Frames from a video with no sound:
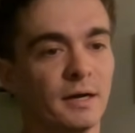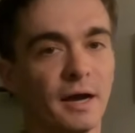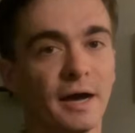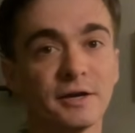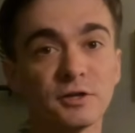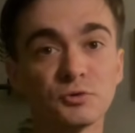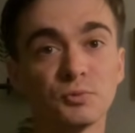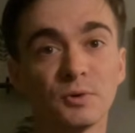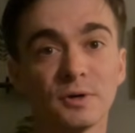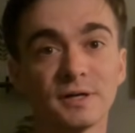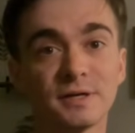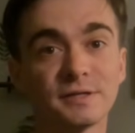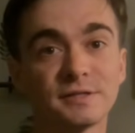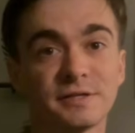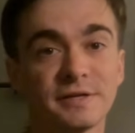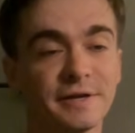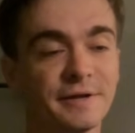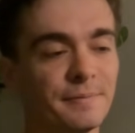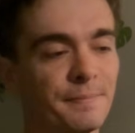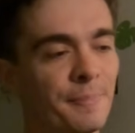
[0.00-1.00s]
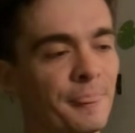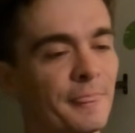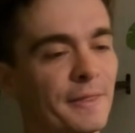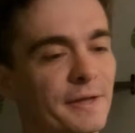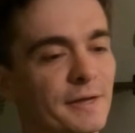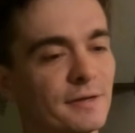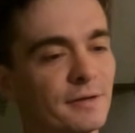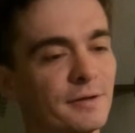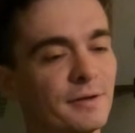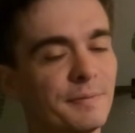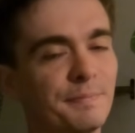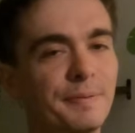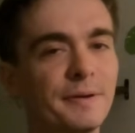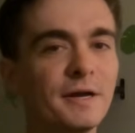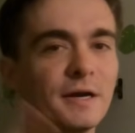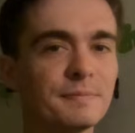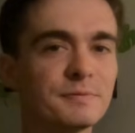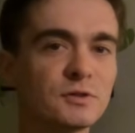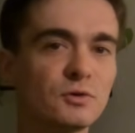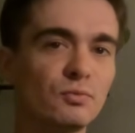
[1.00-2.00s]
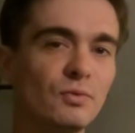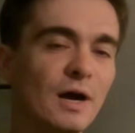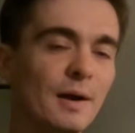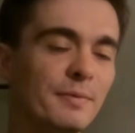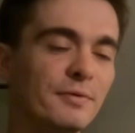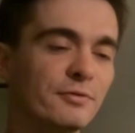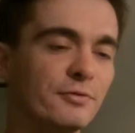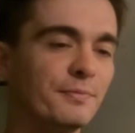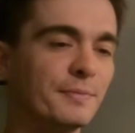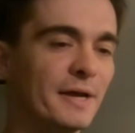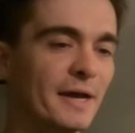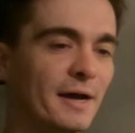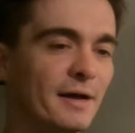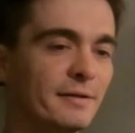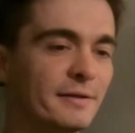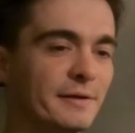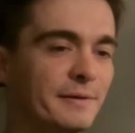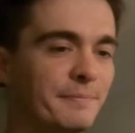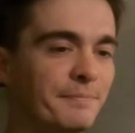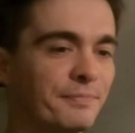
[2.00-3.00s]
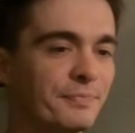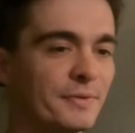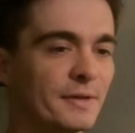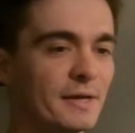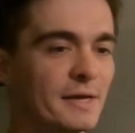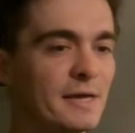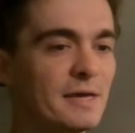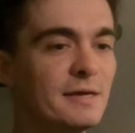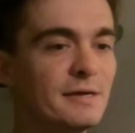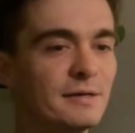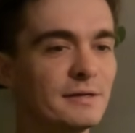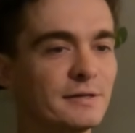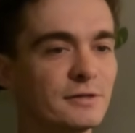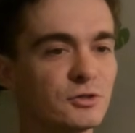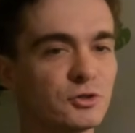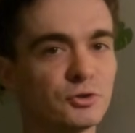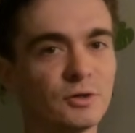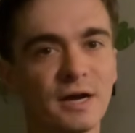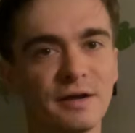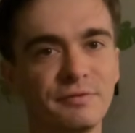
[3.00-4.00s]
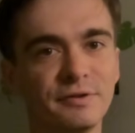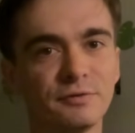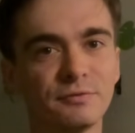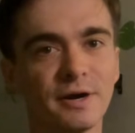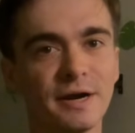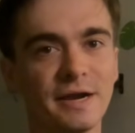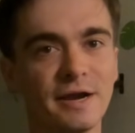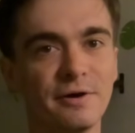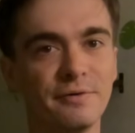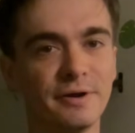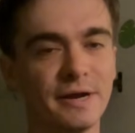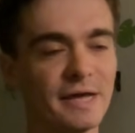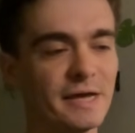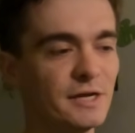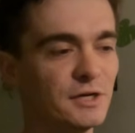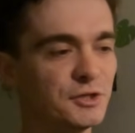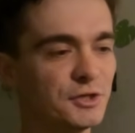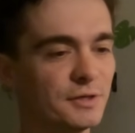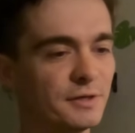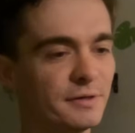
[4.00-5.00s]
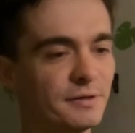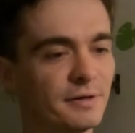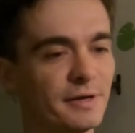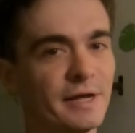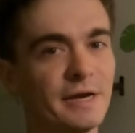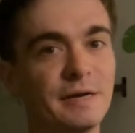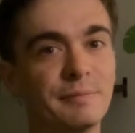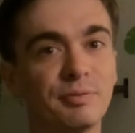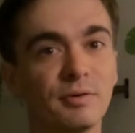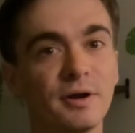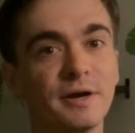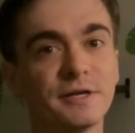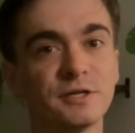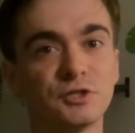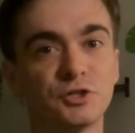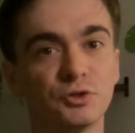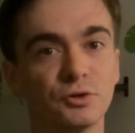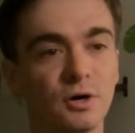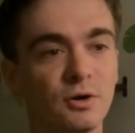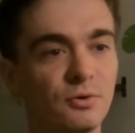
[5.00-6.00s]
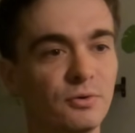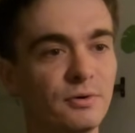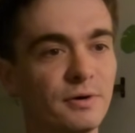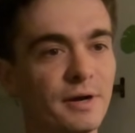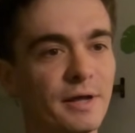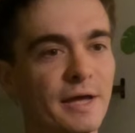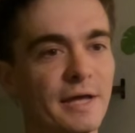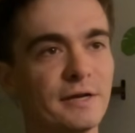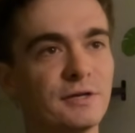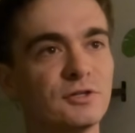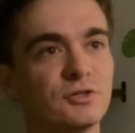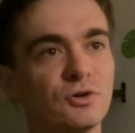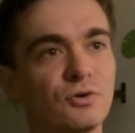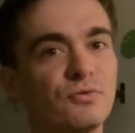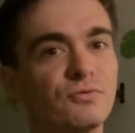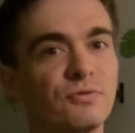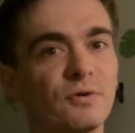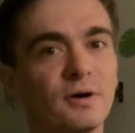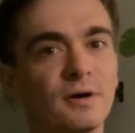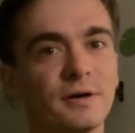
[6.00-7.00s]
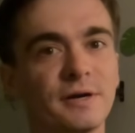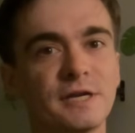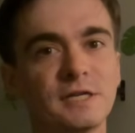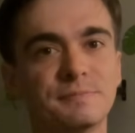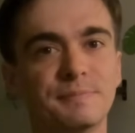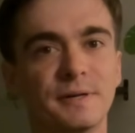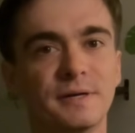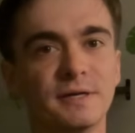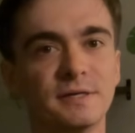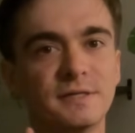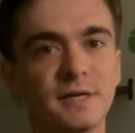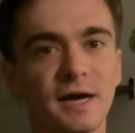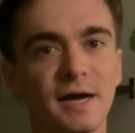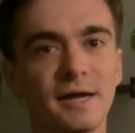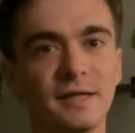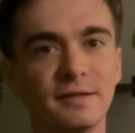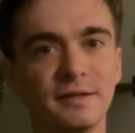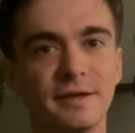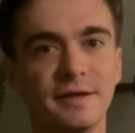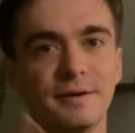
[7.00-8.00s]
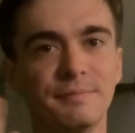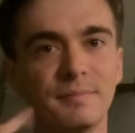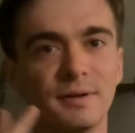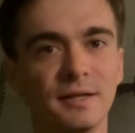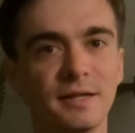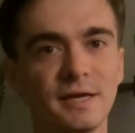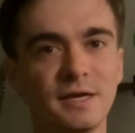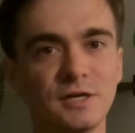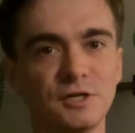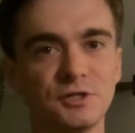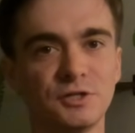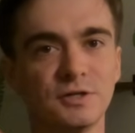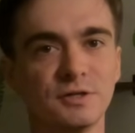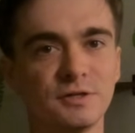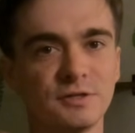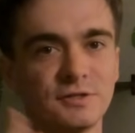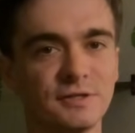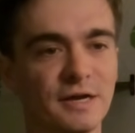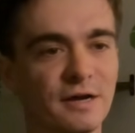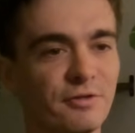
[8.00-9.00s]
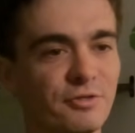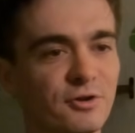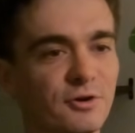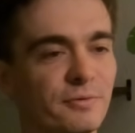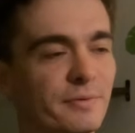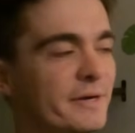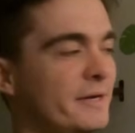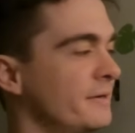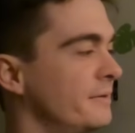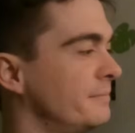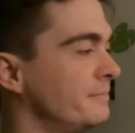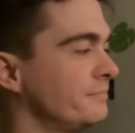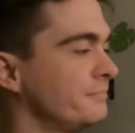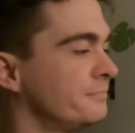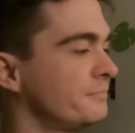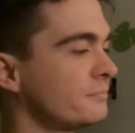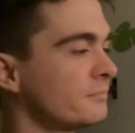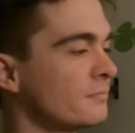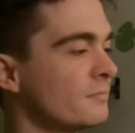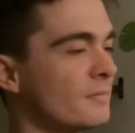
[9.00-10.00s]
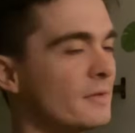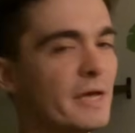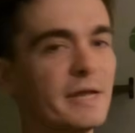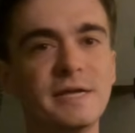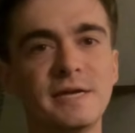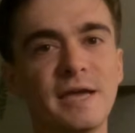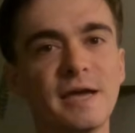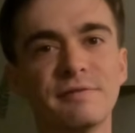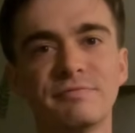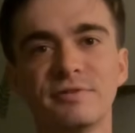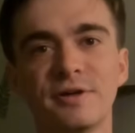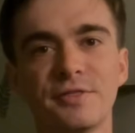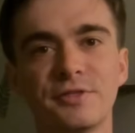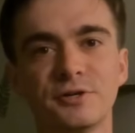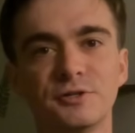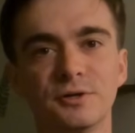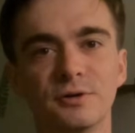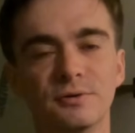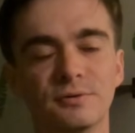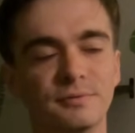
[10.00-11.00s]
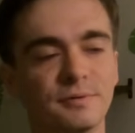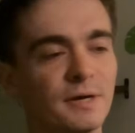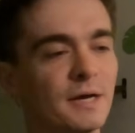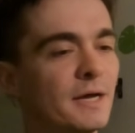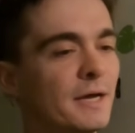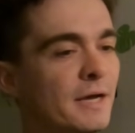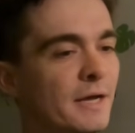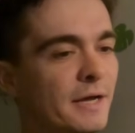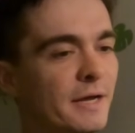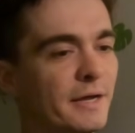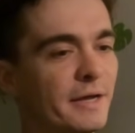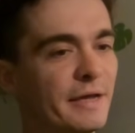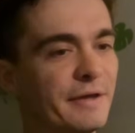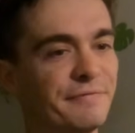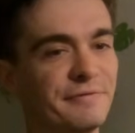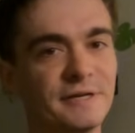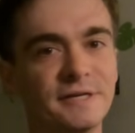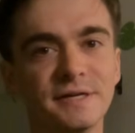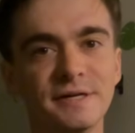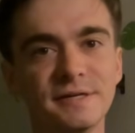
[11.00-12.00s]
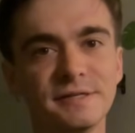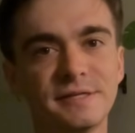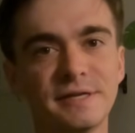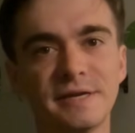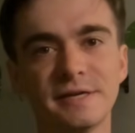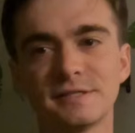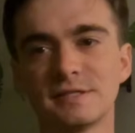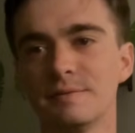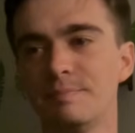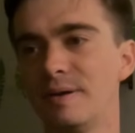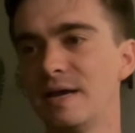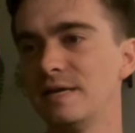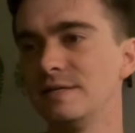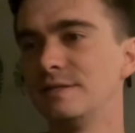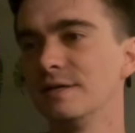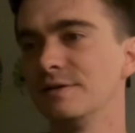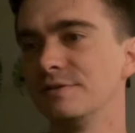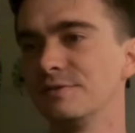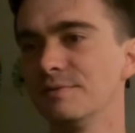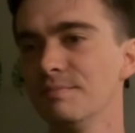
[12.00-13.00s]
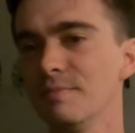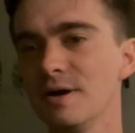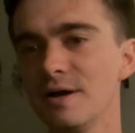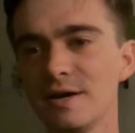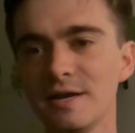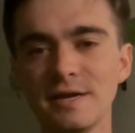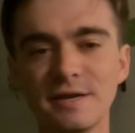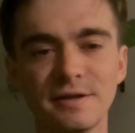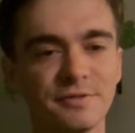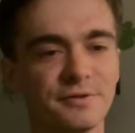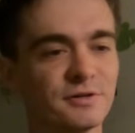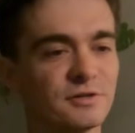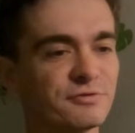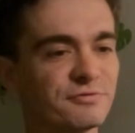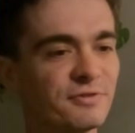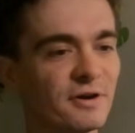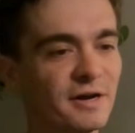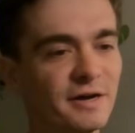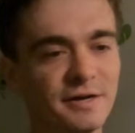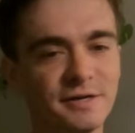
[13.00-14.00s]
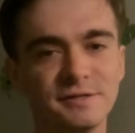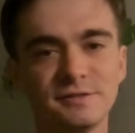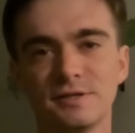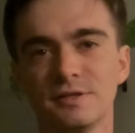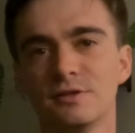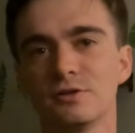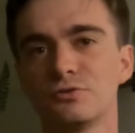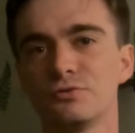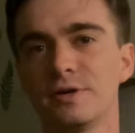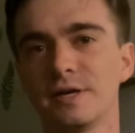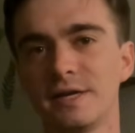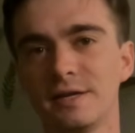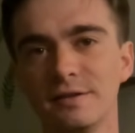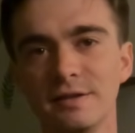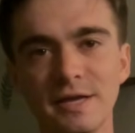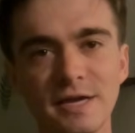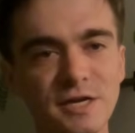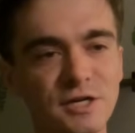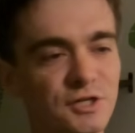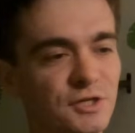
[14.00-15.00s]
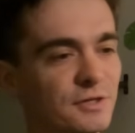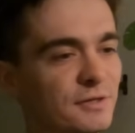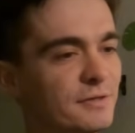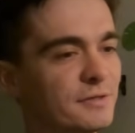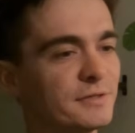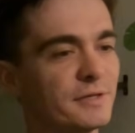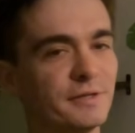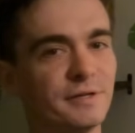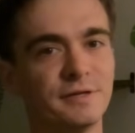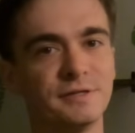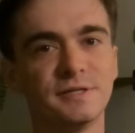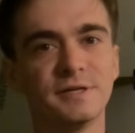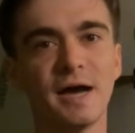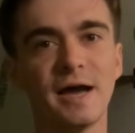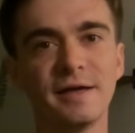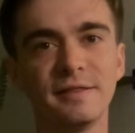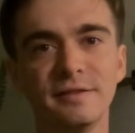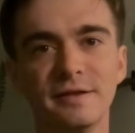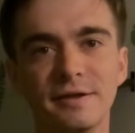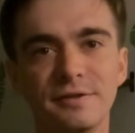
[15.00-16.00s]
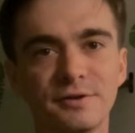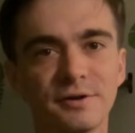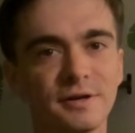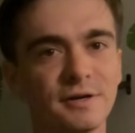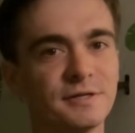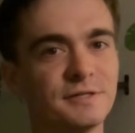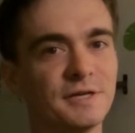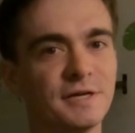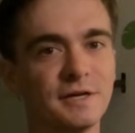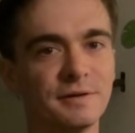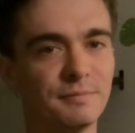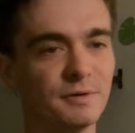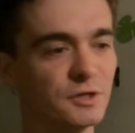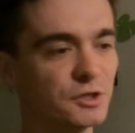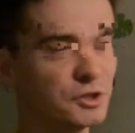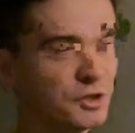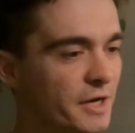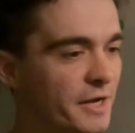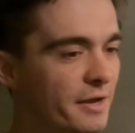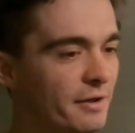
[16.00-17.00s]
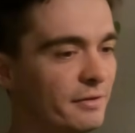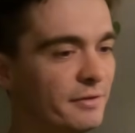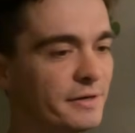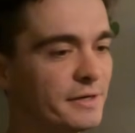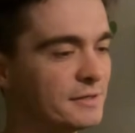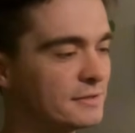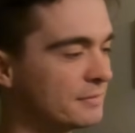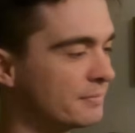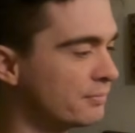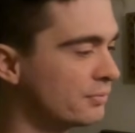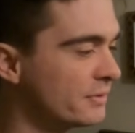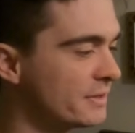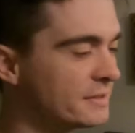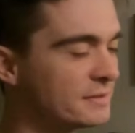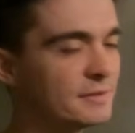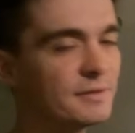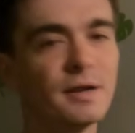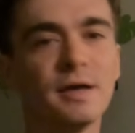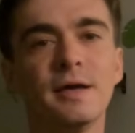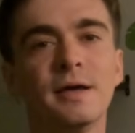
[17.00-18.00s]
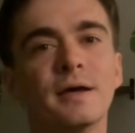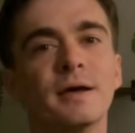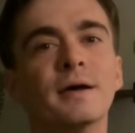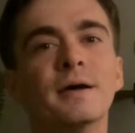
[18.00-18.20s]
I just wanted to say, like, big ups to Robert from Cali. He is traveling right now in Asia, and he brought his drone, and so far he's been to Thailand, Malaysia, South Korea, and he can't fly the drone. If he does, he has to pay tons of money, and there's fines, and there's regulations, and in Thailand they're gonna take him to jail, and he's in prison.